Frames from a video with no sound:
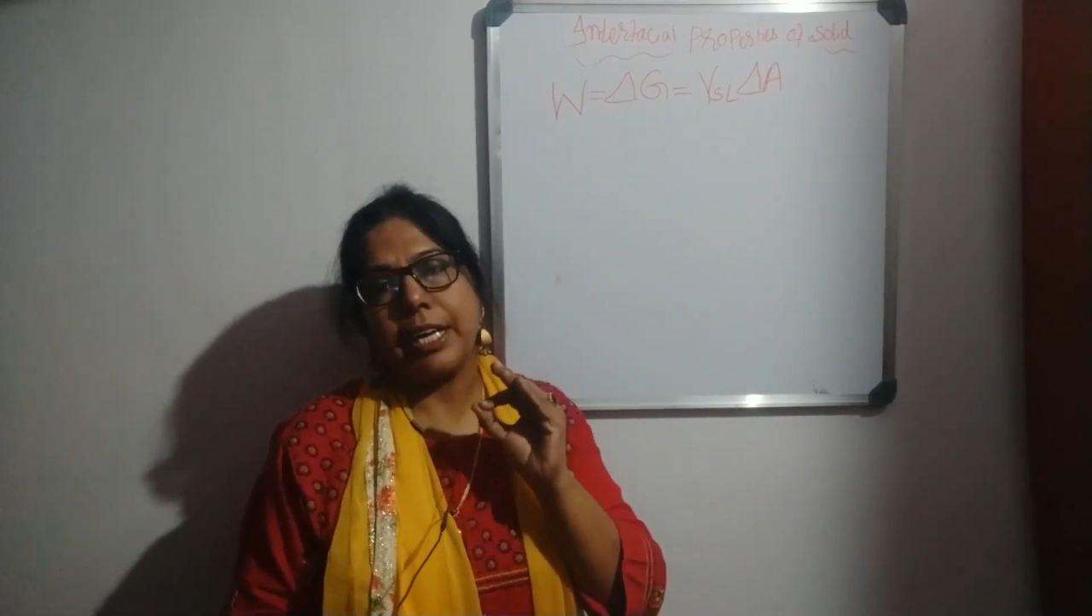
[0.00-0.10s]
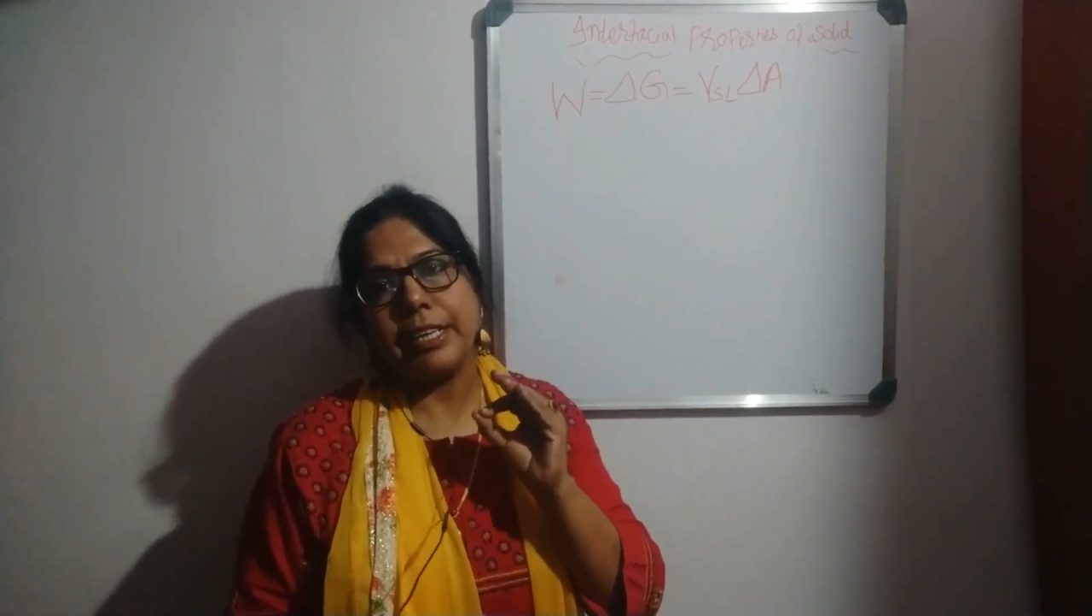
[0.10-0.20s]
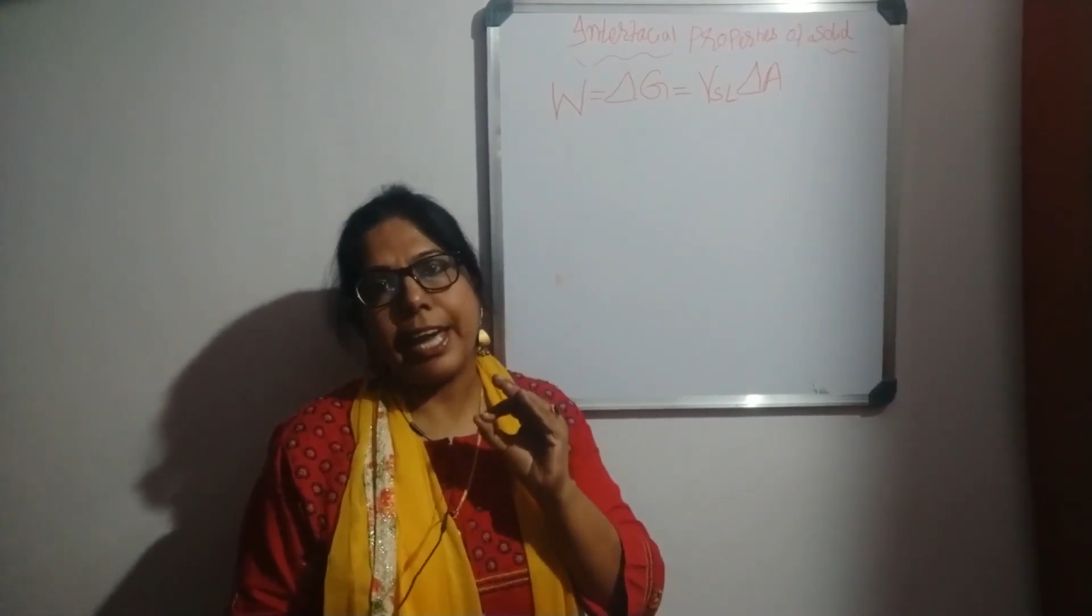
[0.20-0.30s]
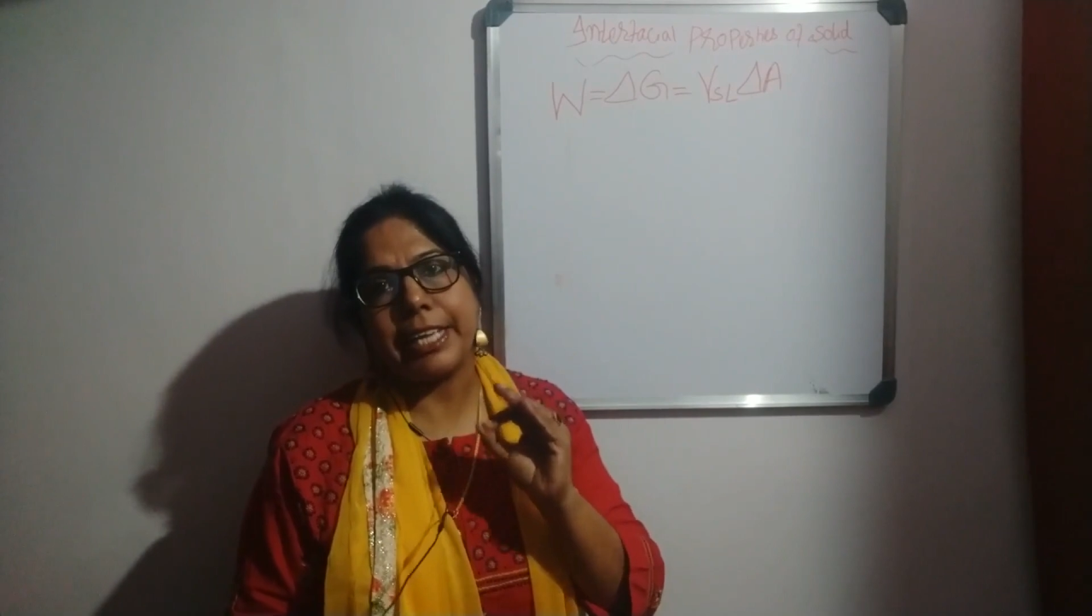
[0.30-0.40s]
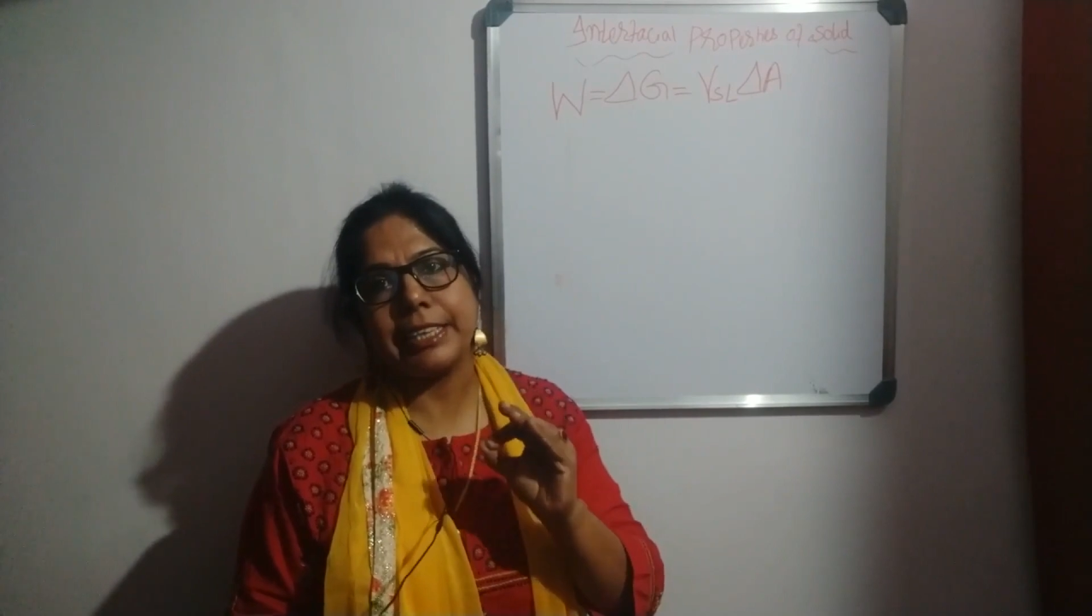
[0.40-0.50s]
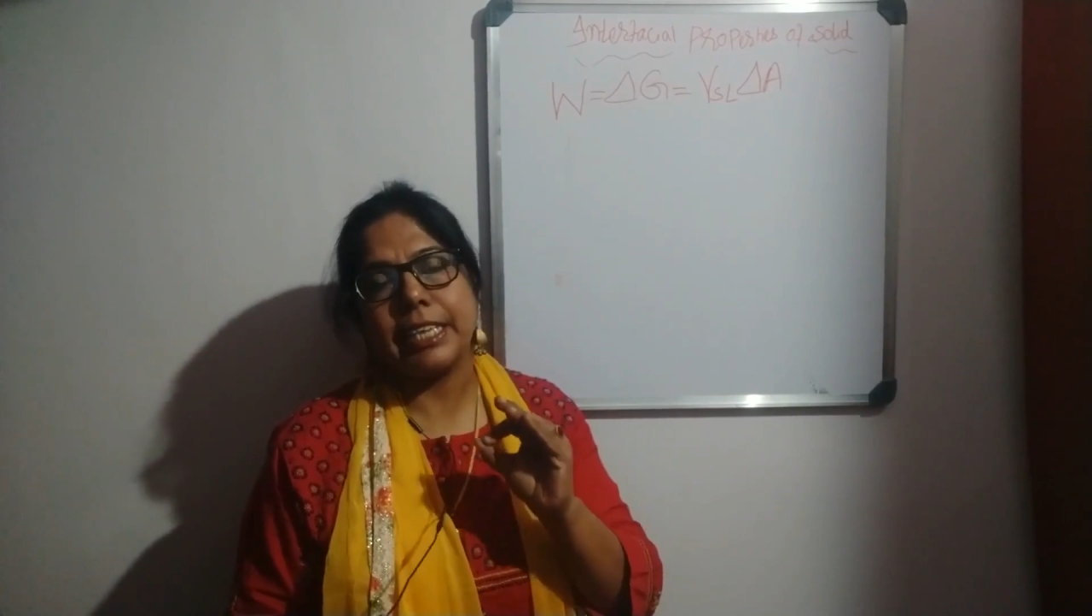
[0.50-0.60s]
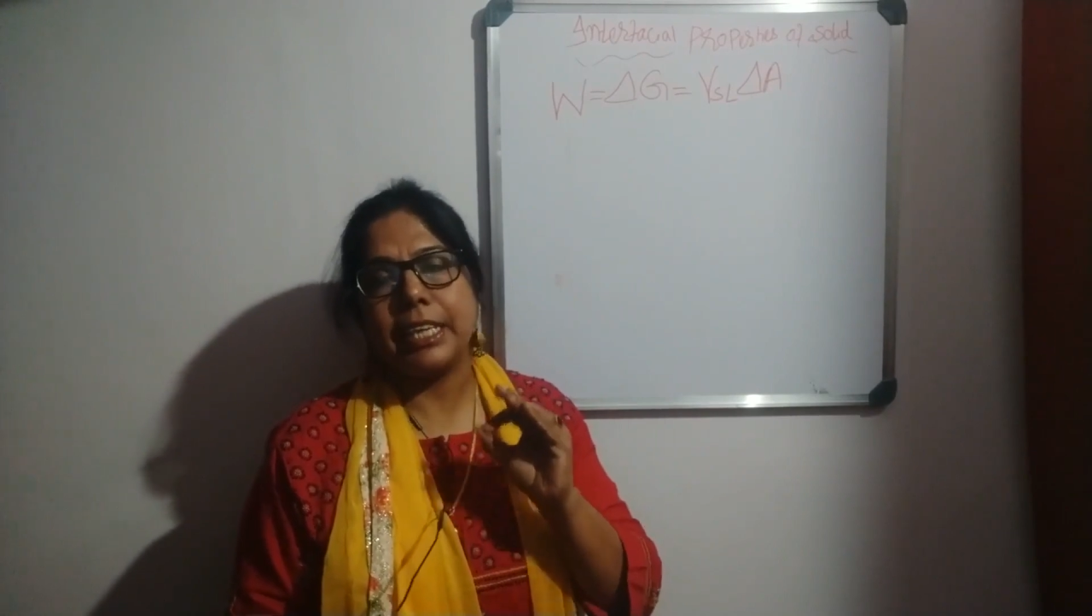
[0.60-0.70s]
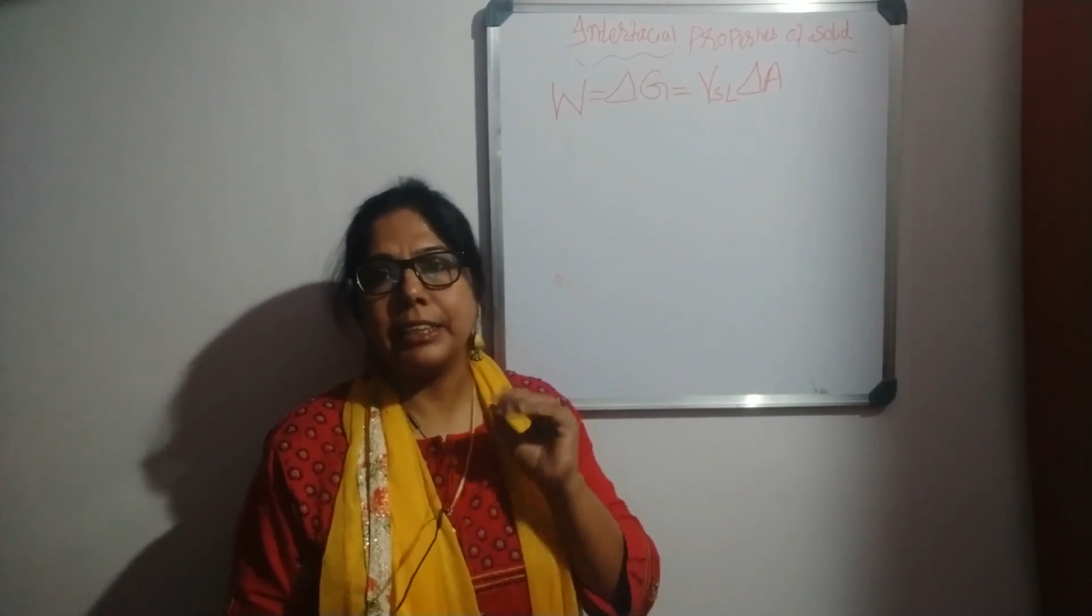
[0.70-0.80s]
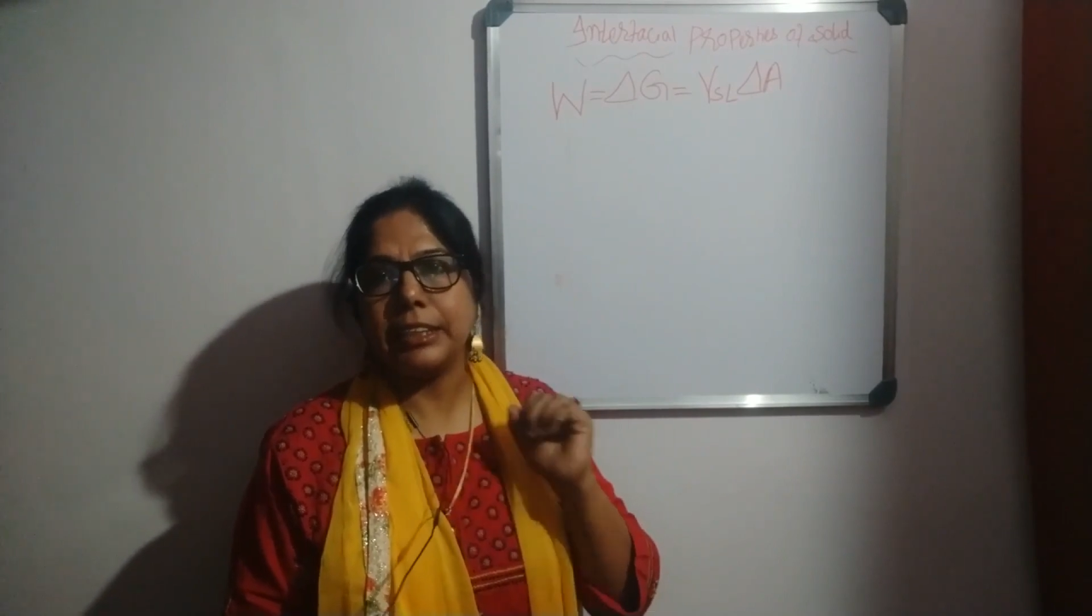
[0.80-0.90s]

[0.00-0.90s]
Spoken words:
an excellent